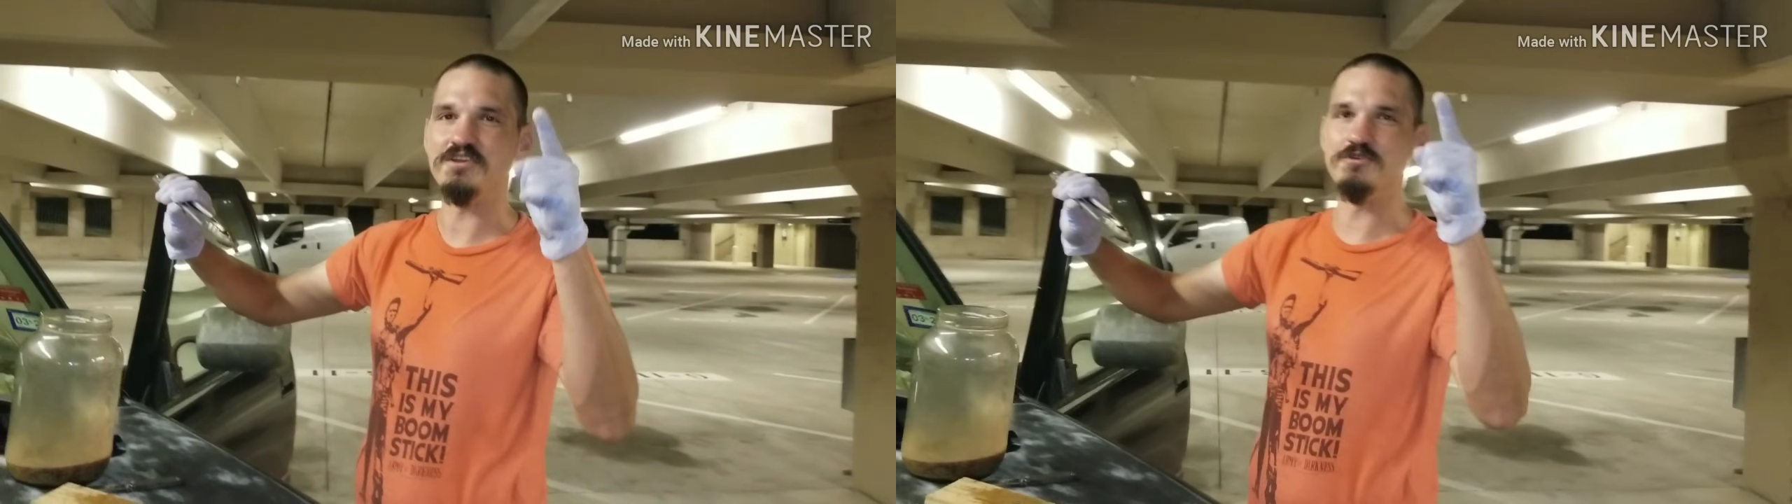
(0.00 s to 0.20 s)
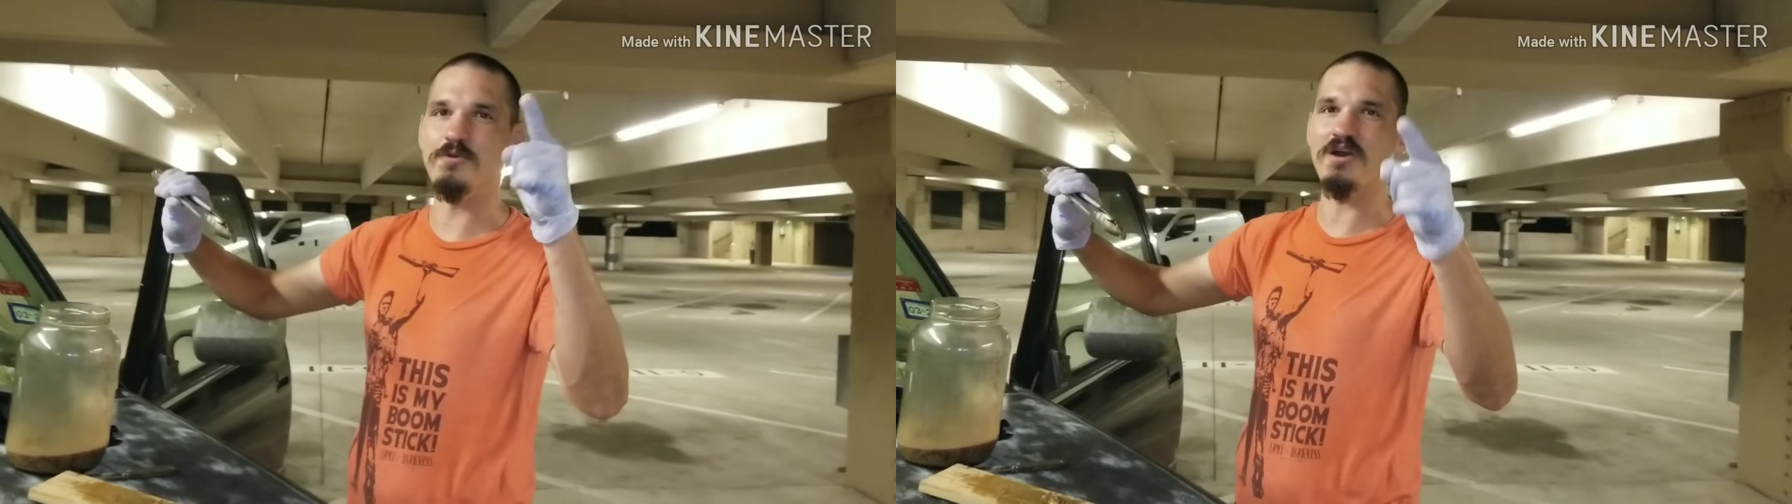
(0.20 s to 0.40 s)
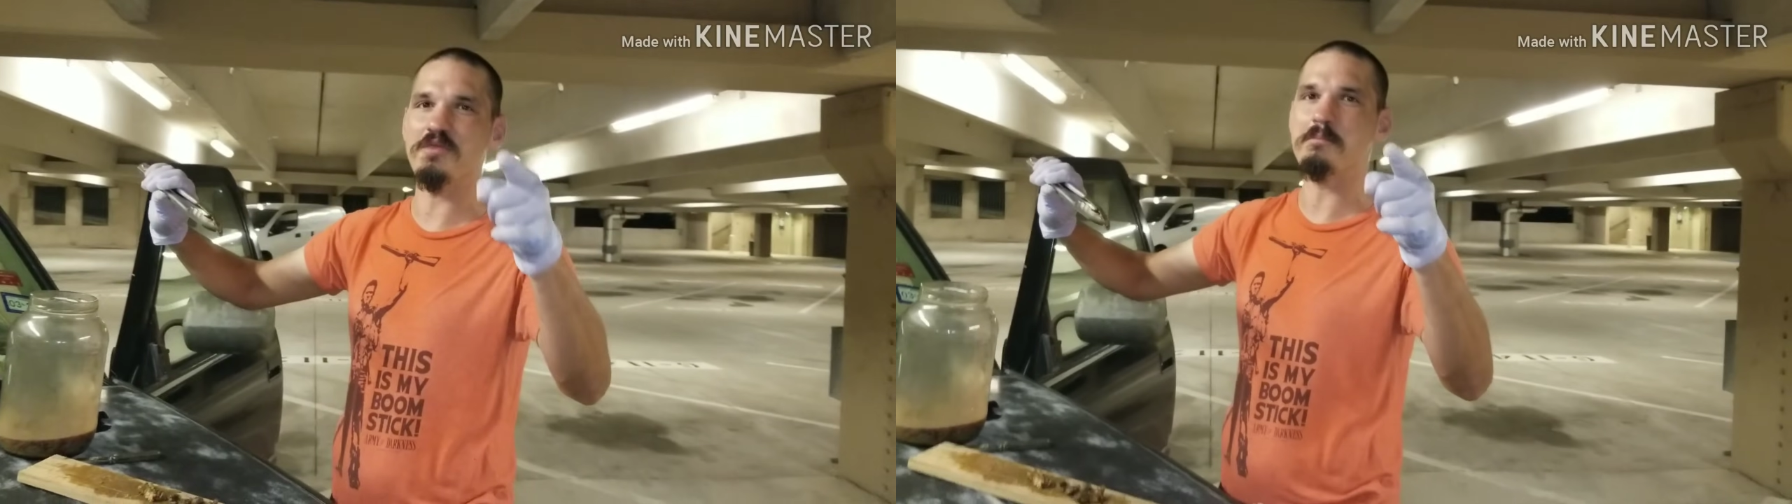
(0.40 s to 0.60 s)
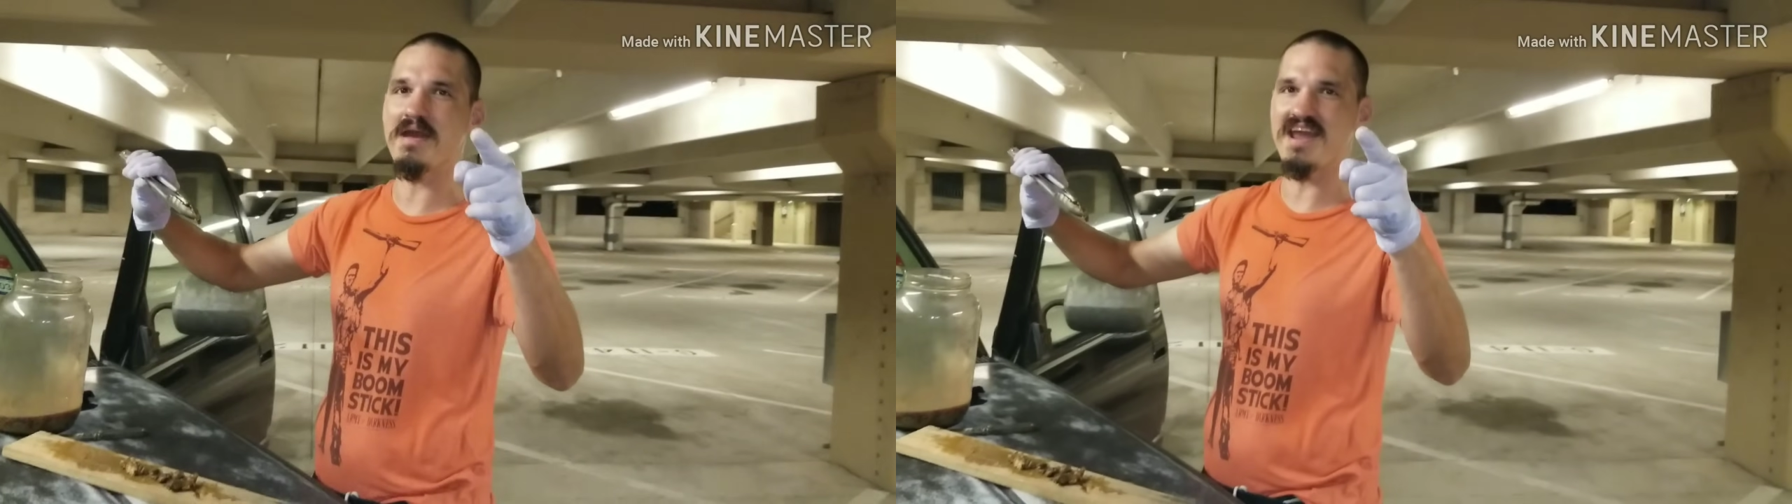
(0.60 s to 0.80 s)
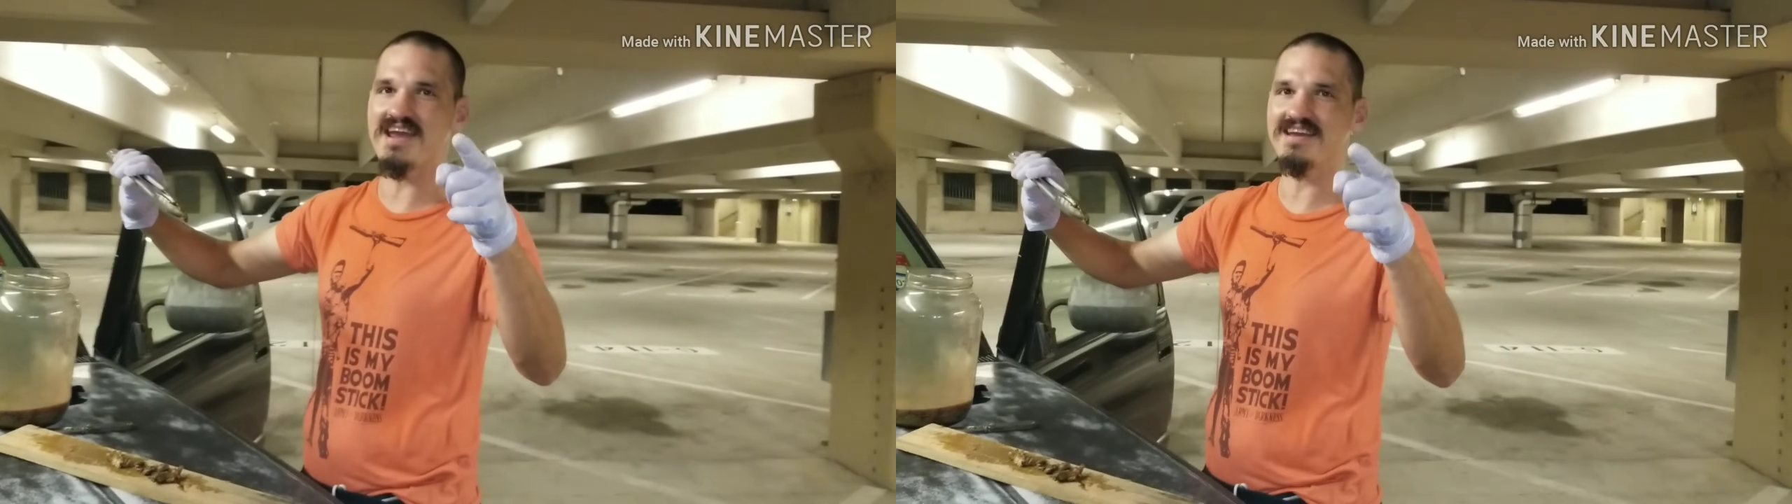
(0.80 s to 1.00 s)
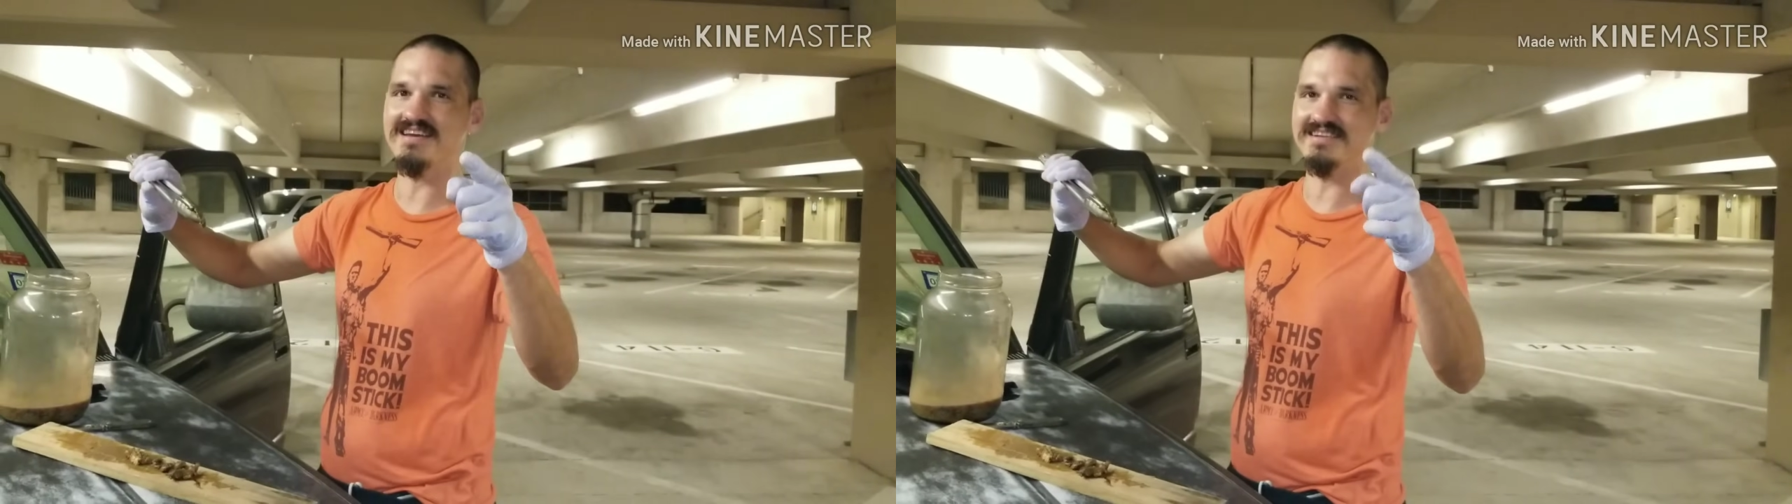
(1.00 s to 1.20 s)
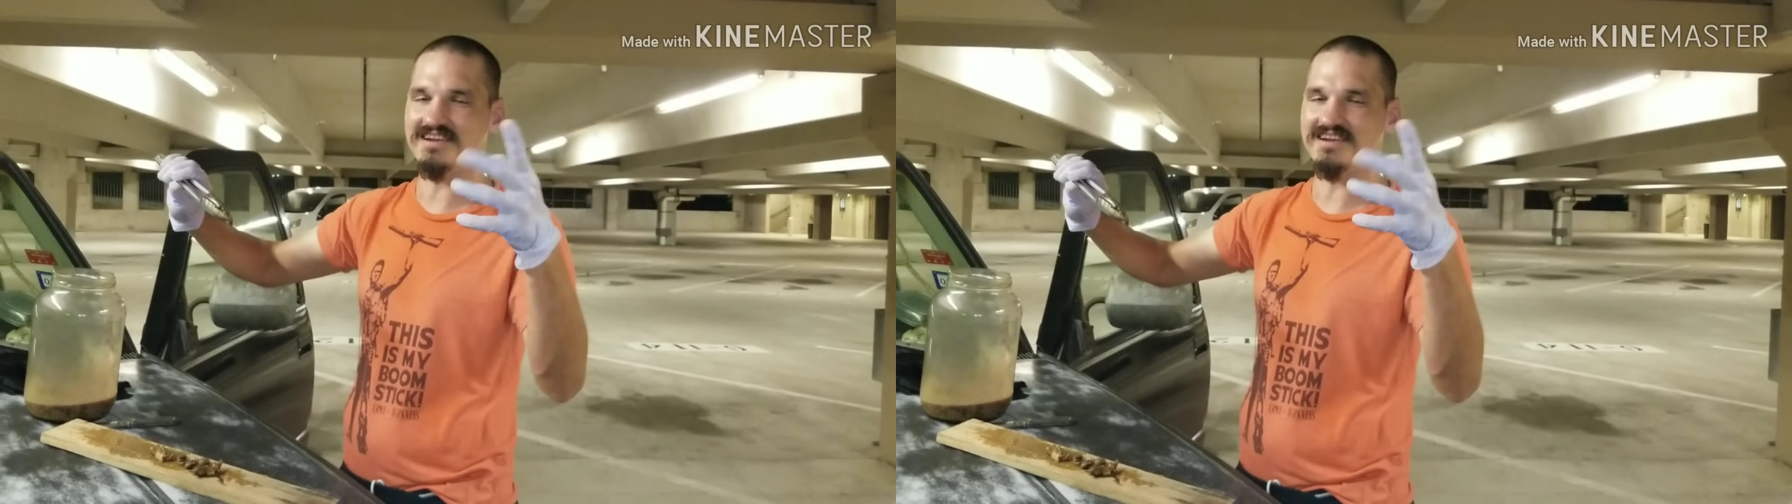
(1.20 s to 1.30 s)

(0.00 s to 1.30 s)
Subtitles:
You are the man